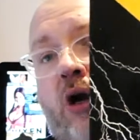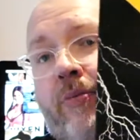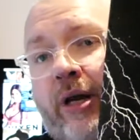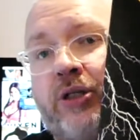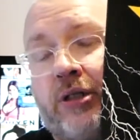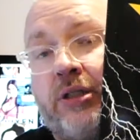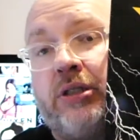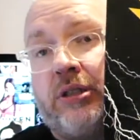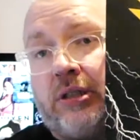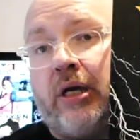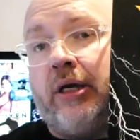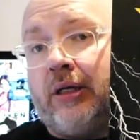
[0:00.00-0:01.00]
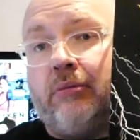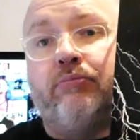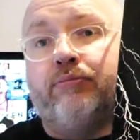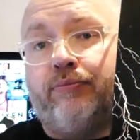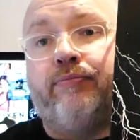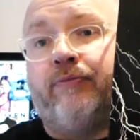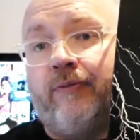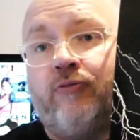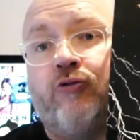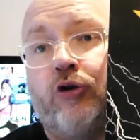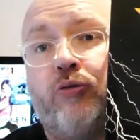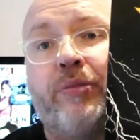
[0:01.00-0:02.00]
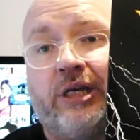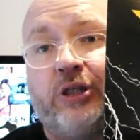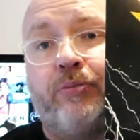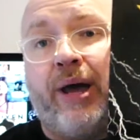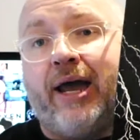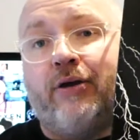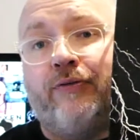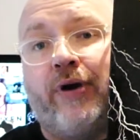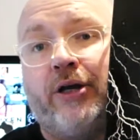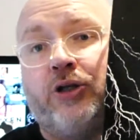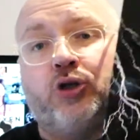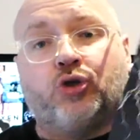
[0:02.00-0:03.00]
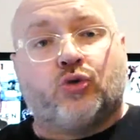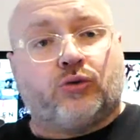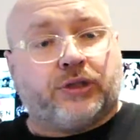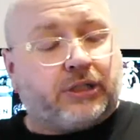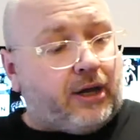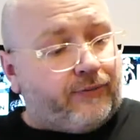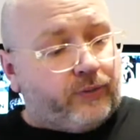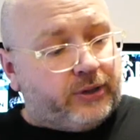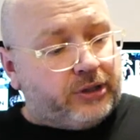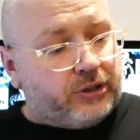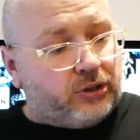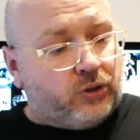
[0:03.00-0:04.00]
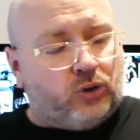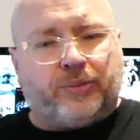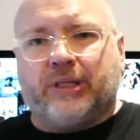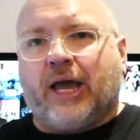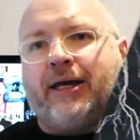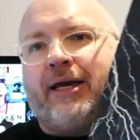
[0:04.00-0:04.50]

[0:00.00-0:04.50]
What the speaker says: imagine it's a real mixed bag of unusual stuff, which is cool. But that